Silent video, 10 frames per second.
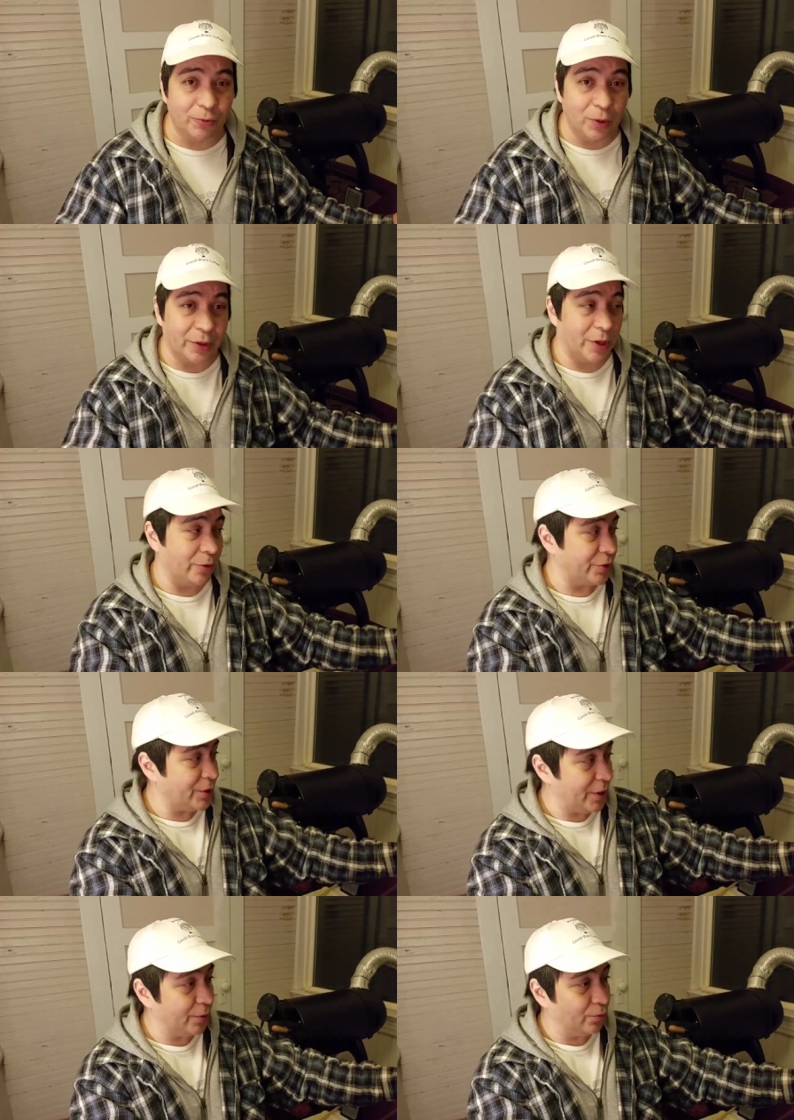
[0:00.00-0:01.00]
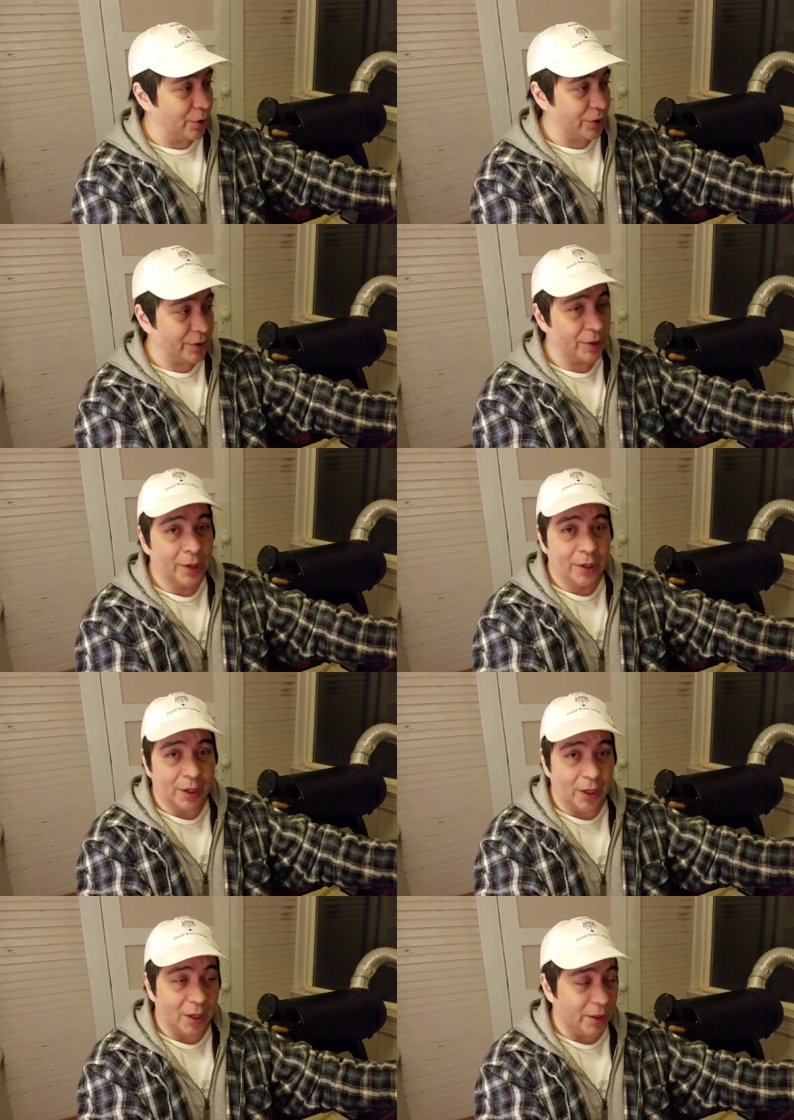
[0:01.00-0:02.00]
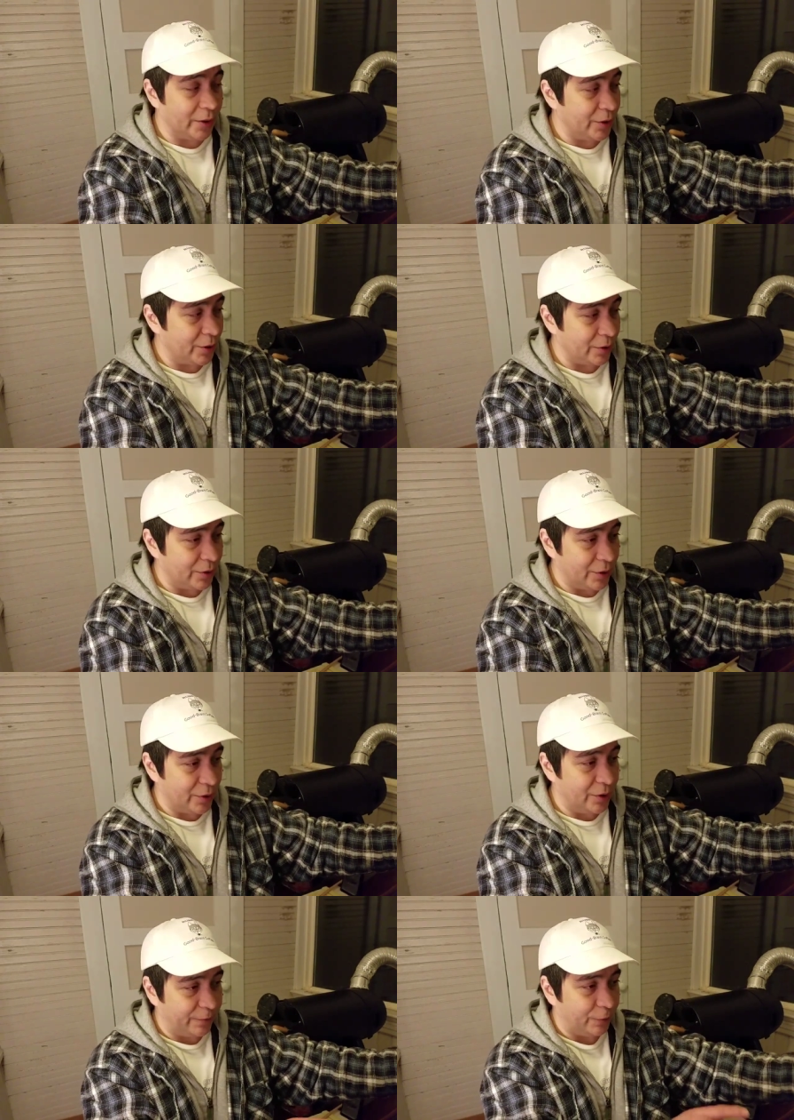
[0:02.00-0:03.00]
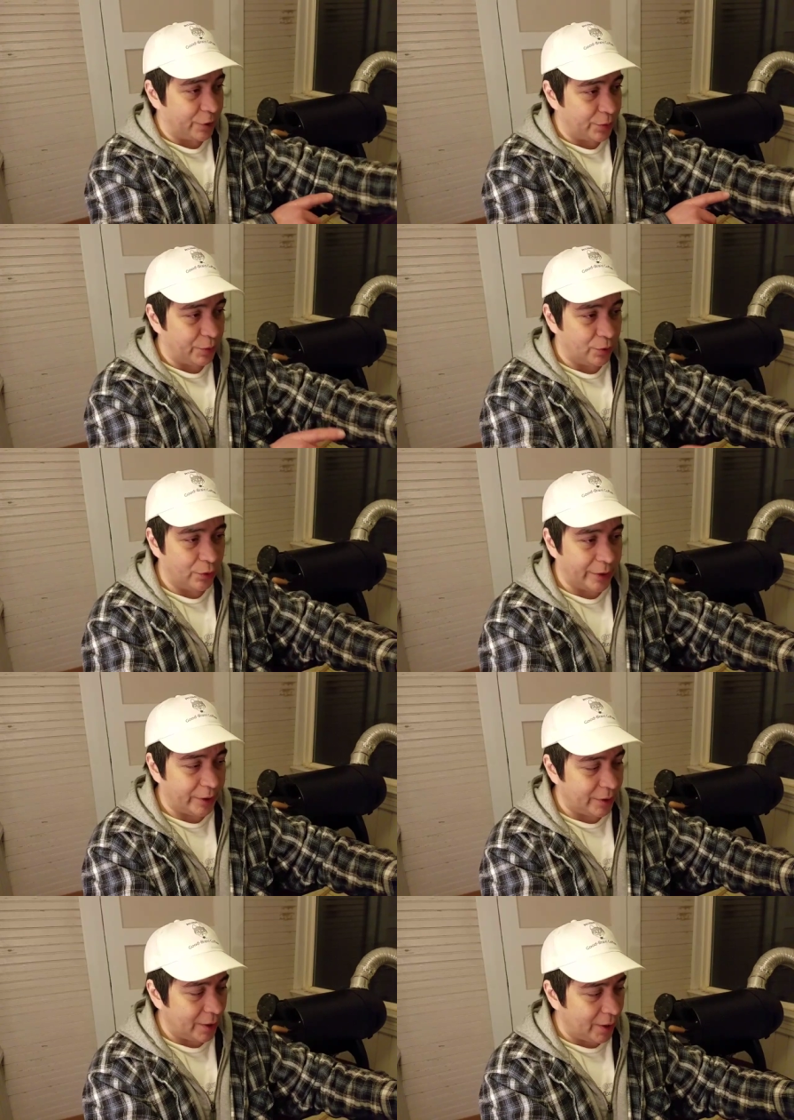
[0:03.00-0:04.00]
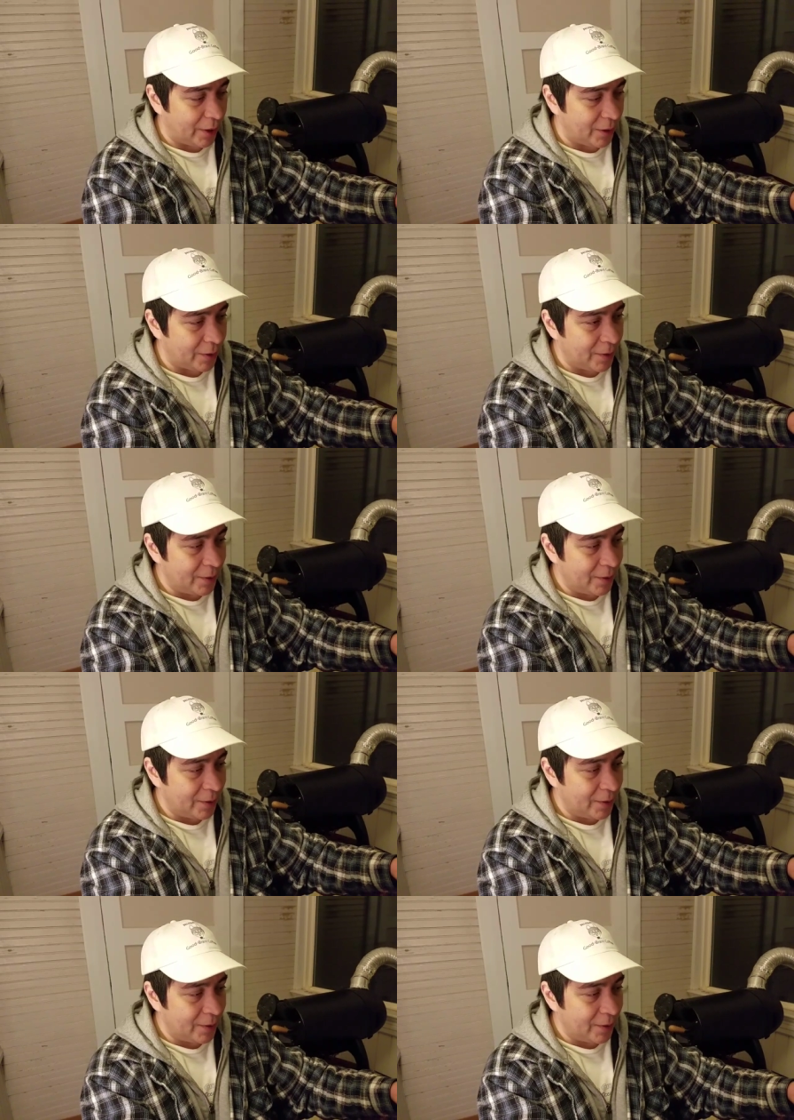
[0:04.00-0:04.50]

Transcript: And what they were seeing was uh, the the difference between uh,